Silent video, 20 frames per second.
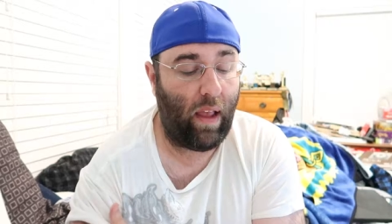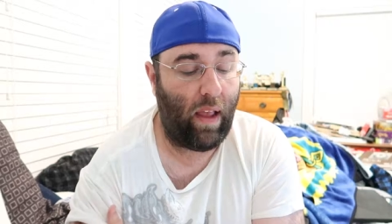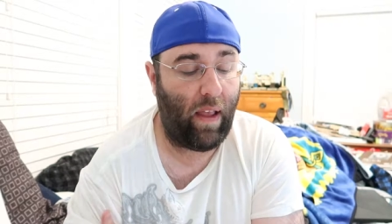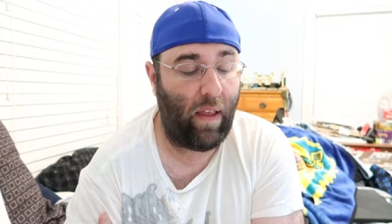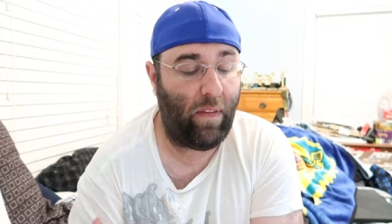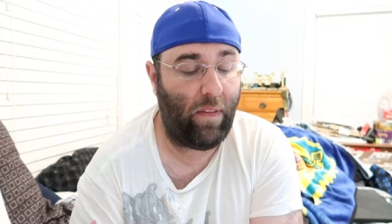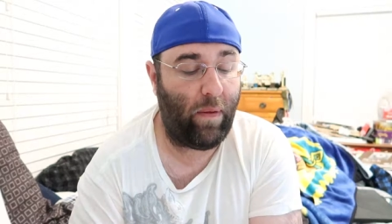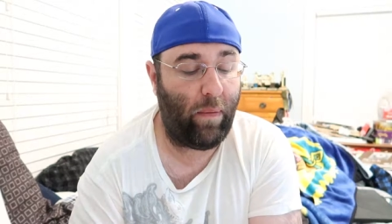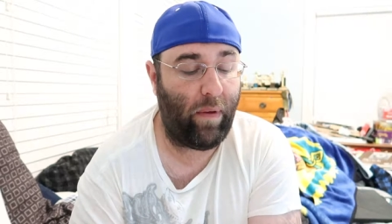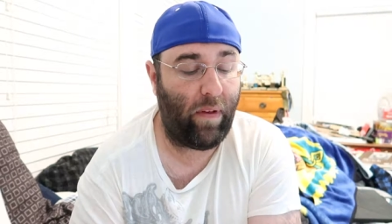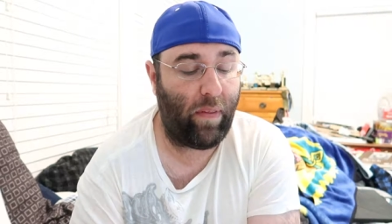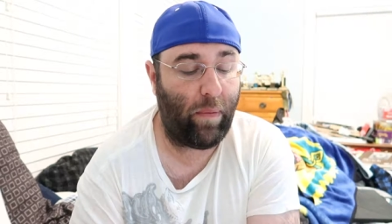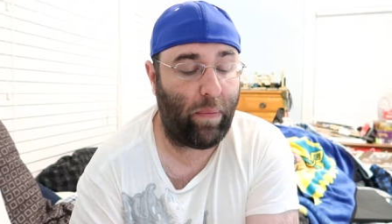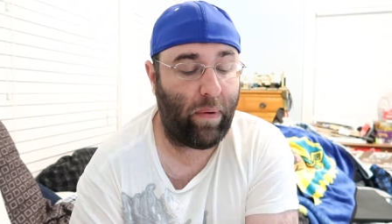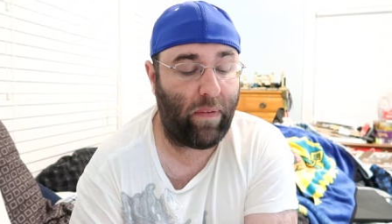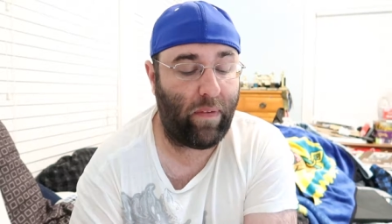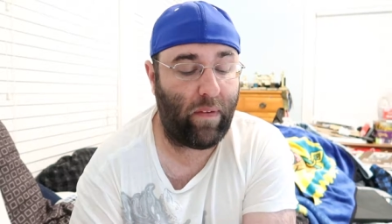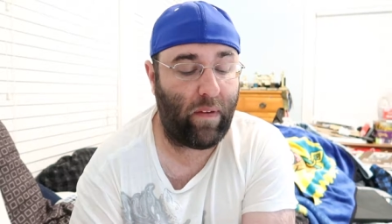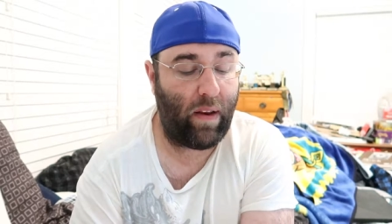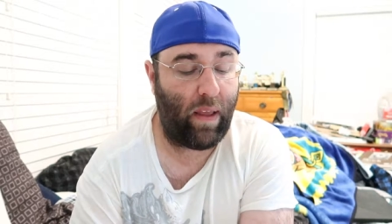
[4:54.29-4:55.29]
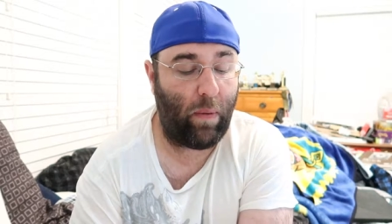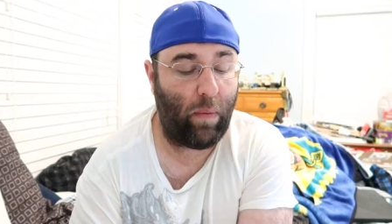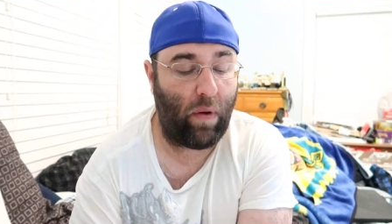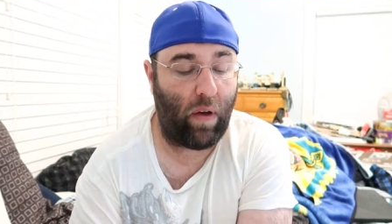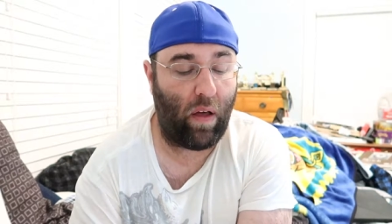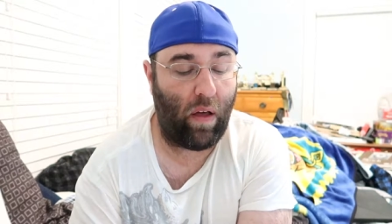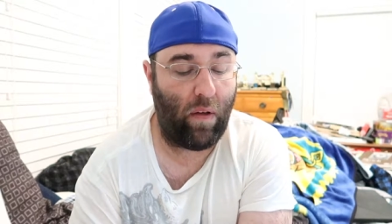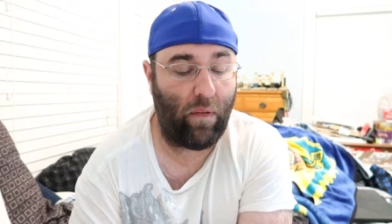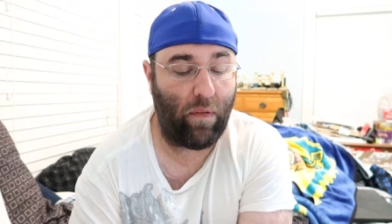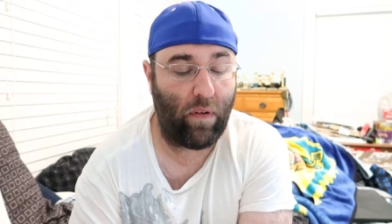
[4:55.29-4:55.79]
And then we have the present day where
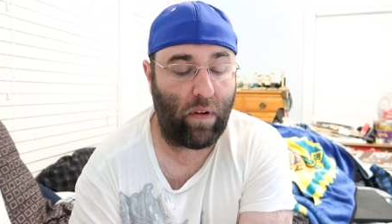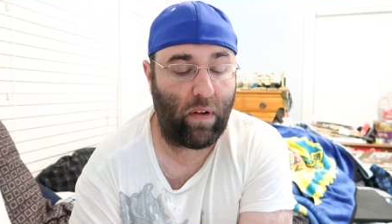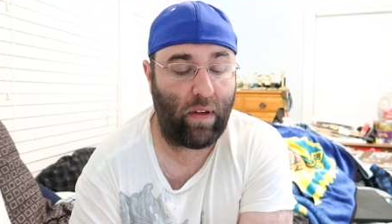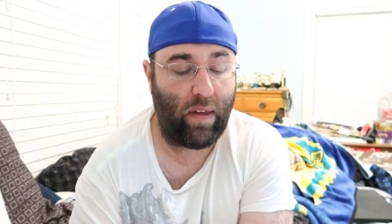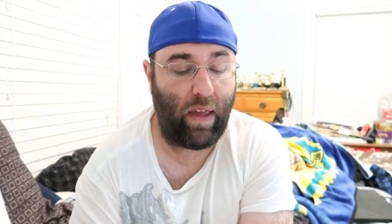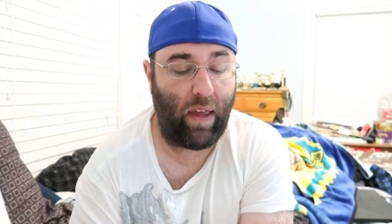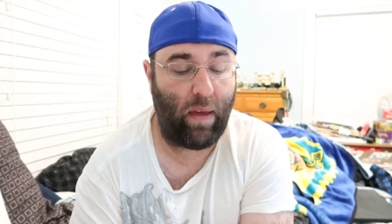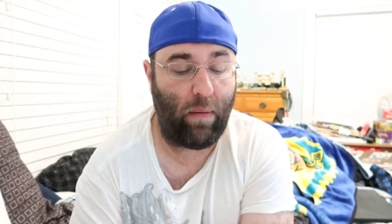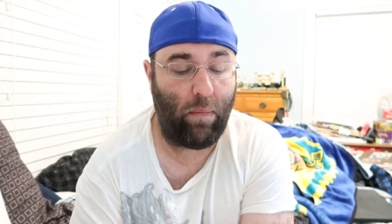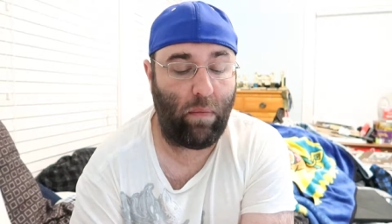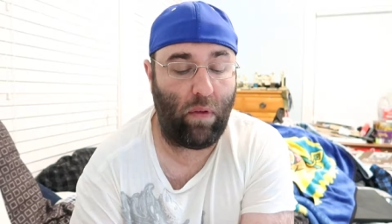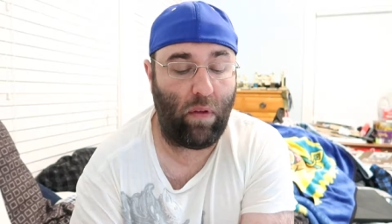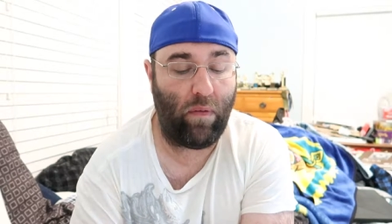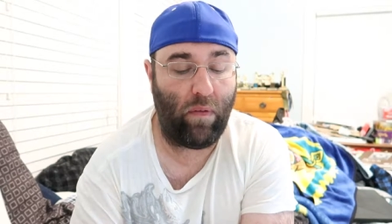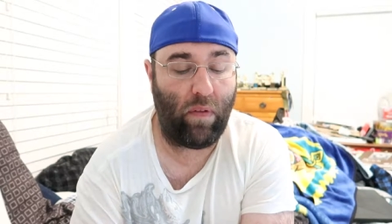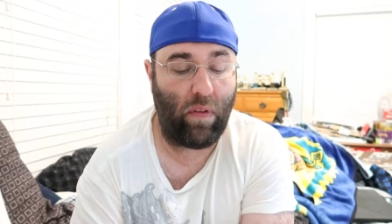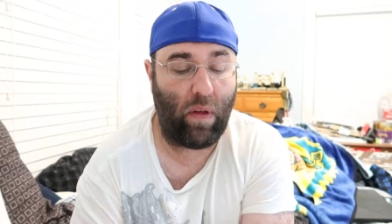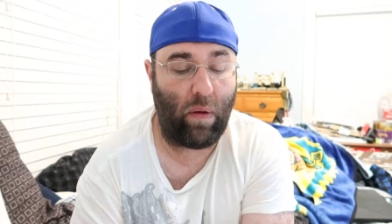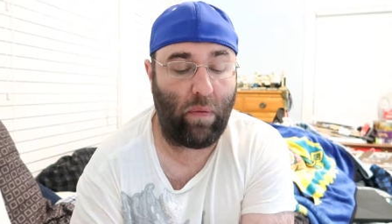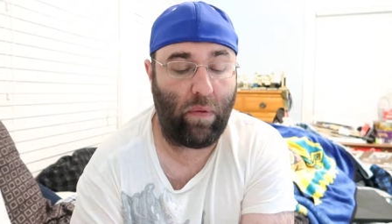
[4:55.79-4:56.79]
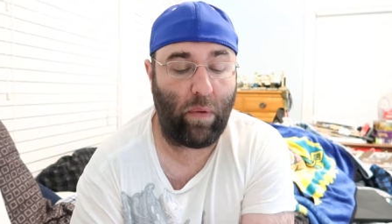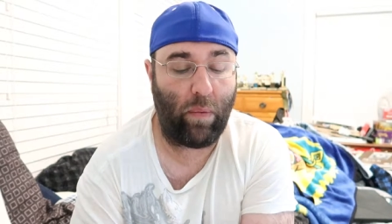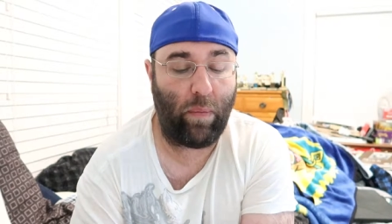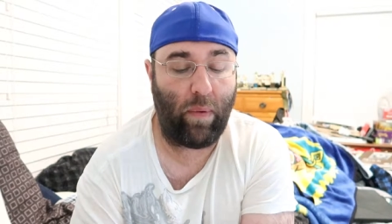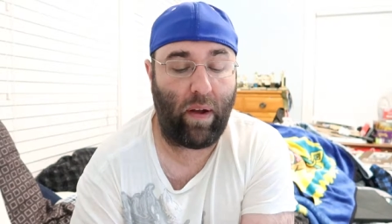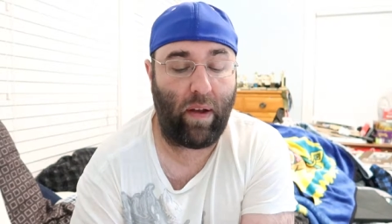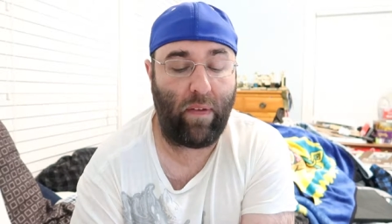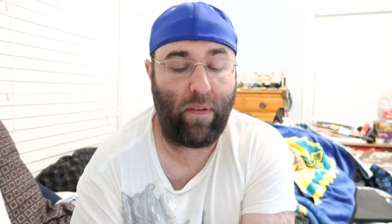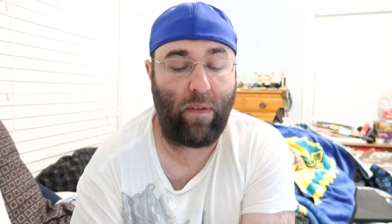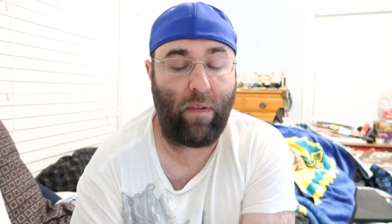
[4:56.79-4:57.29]
Oliver can't move along with the
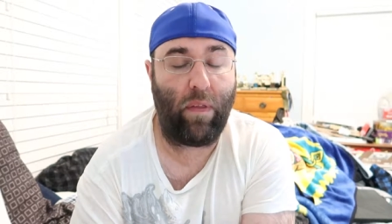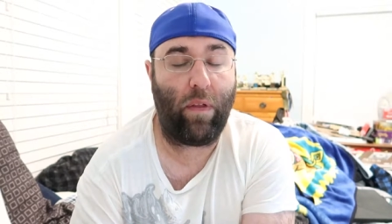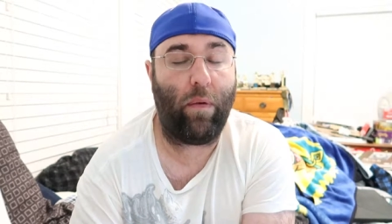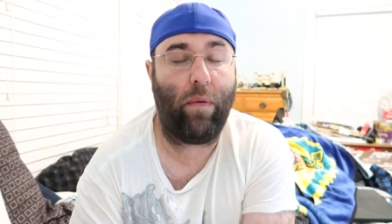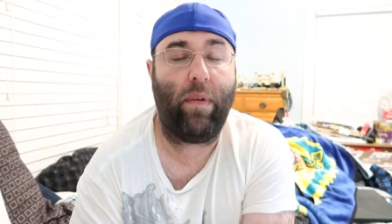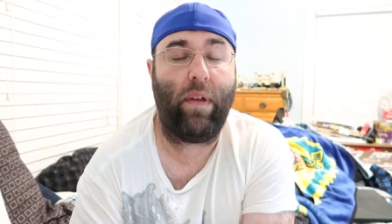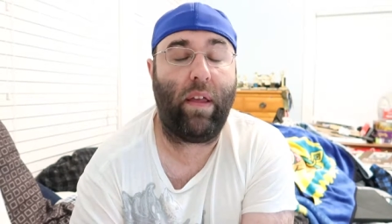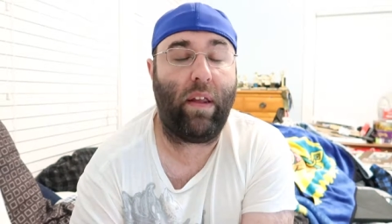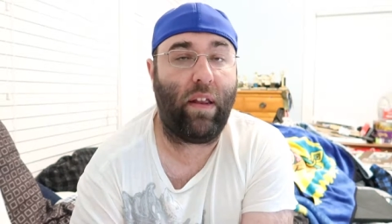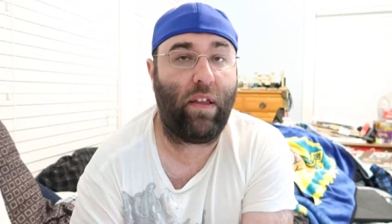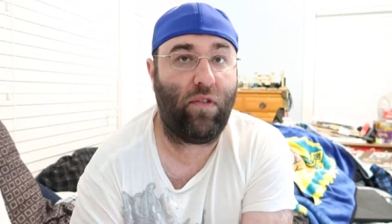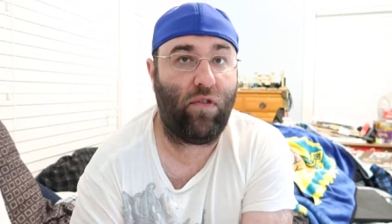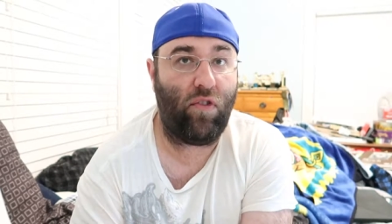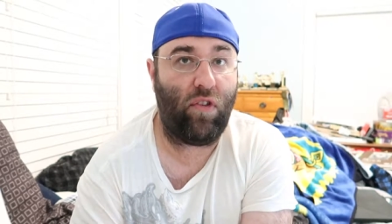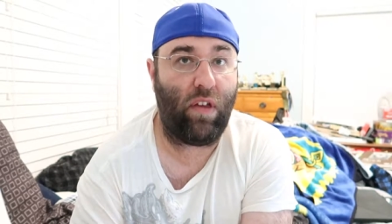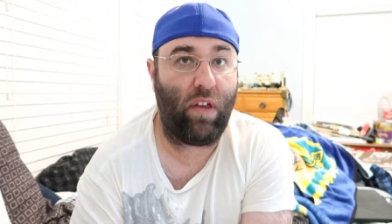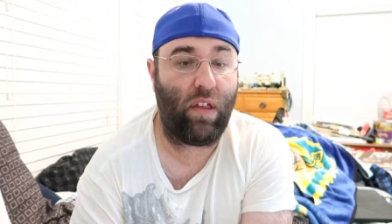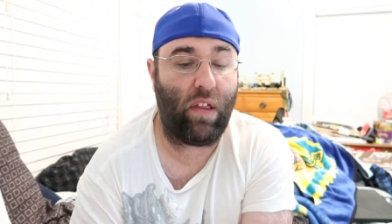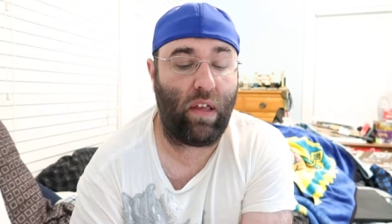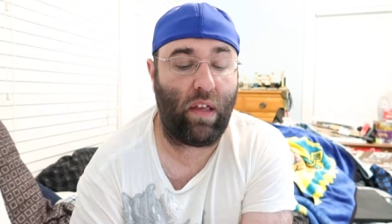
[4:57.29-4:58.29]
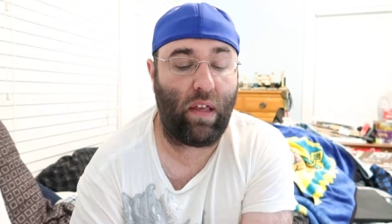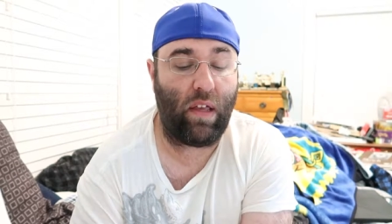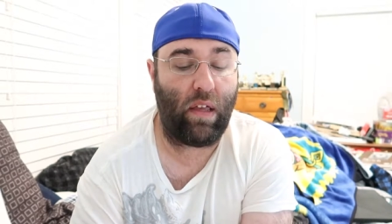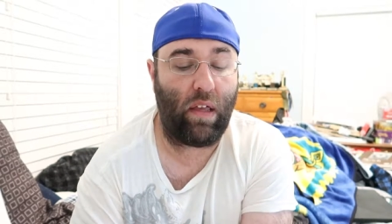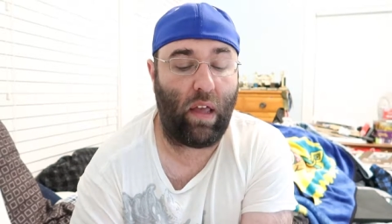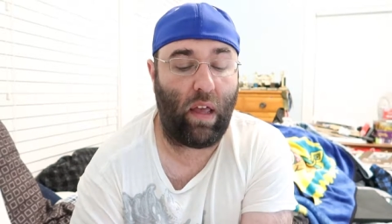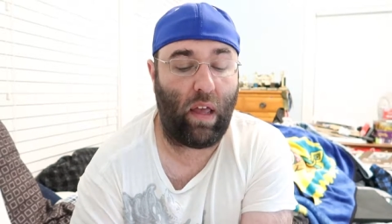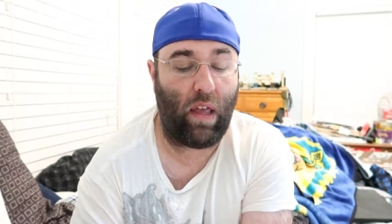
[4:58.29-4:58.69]
rest that they were eating chili,